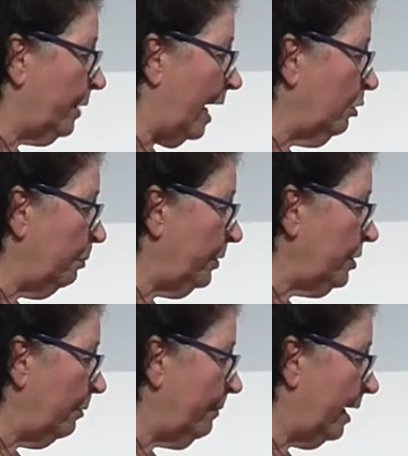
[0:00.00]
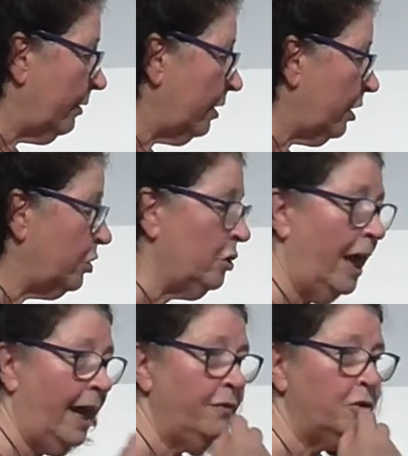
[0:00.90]
Open your mouth. You
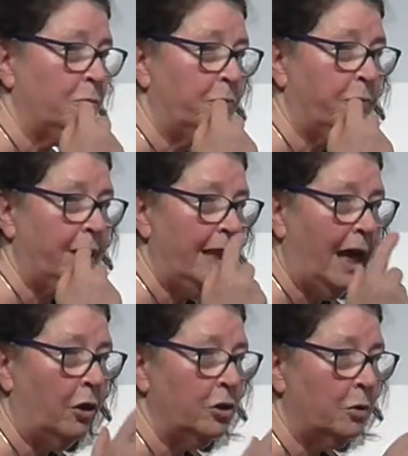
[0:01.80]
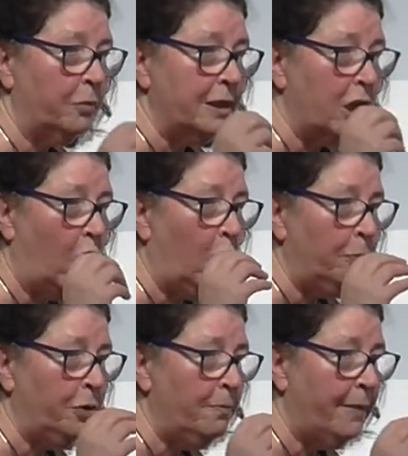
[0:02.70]
have to breathe out with
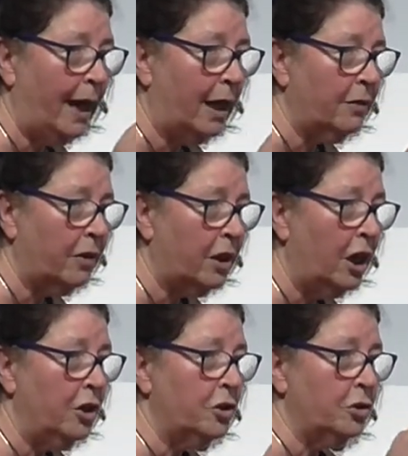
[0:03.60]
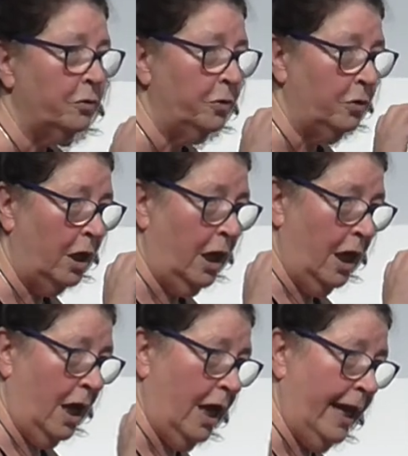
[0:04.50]
open mouth to
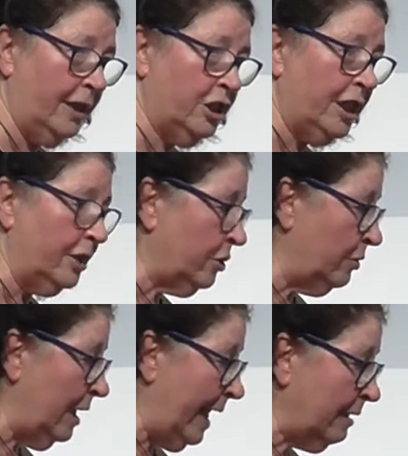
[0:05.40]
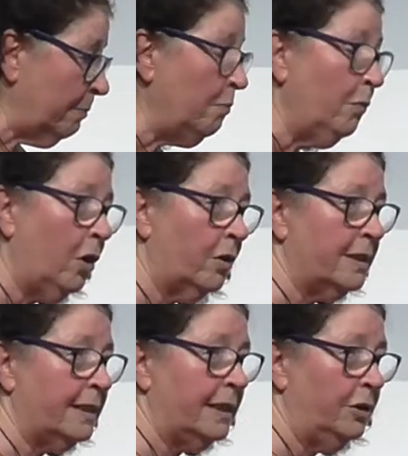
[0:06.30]
let more
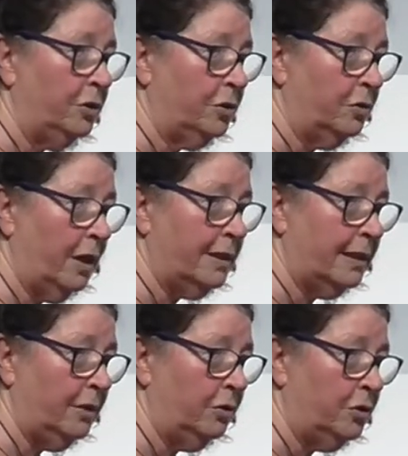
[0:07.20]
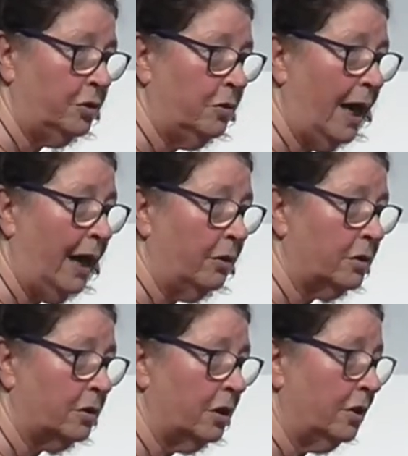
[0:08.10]
CO2
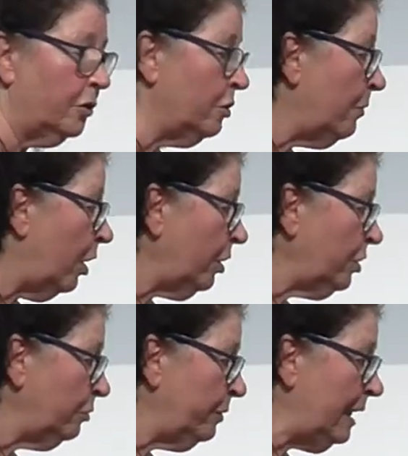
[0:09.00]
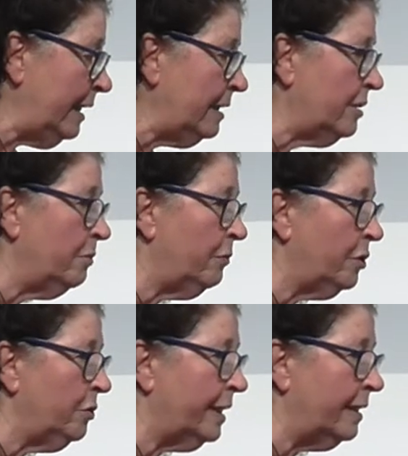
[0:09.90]
out. The more you release, the more
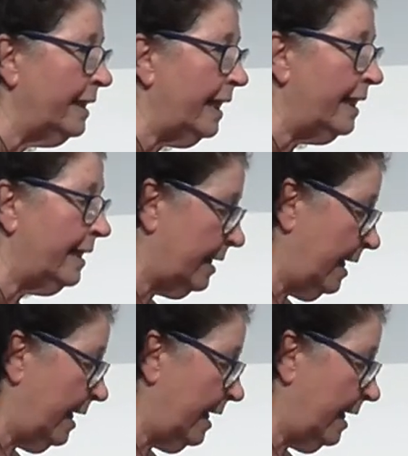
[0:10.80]
you can get it.